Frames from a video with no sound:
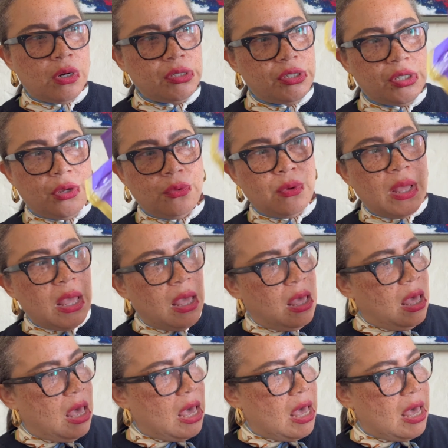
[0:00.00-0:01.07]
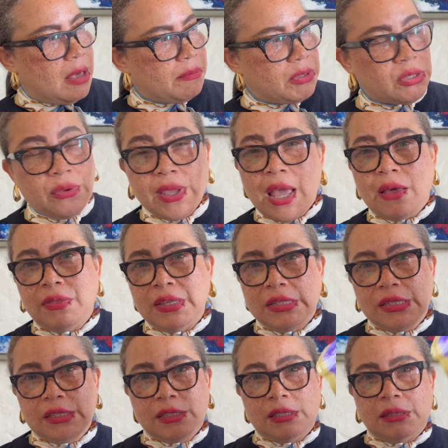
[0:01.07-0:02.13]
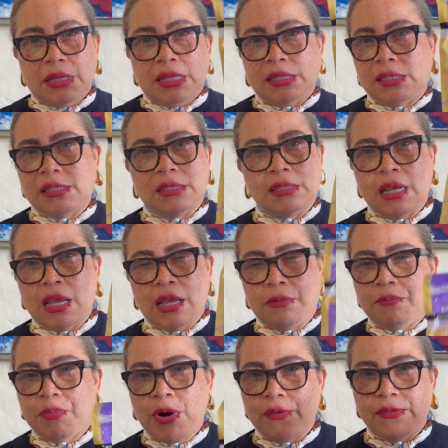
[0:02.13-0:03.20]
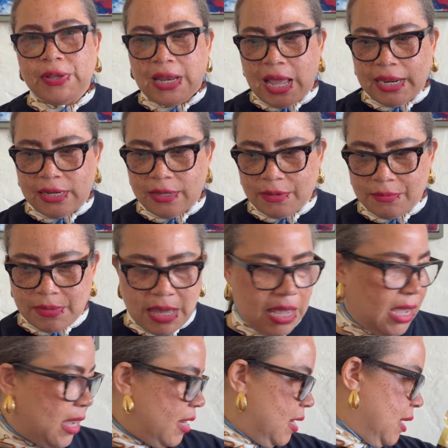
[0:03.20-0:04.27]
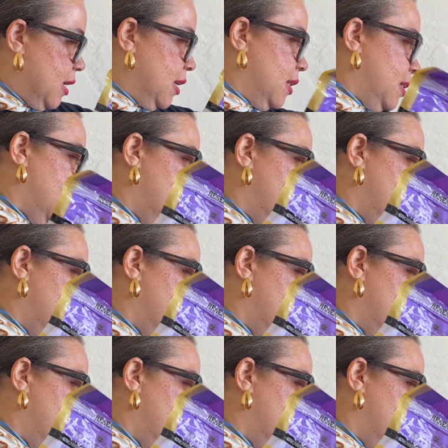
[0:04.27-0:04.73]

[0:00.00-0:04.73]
So so yeah, this is a perfect item, and it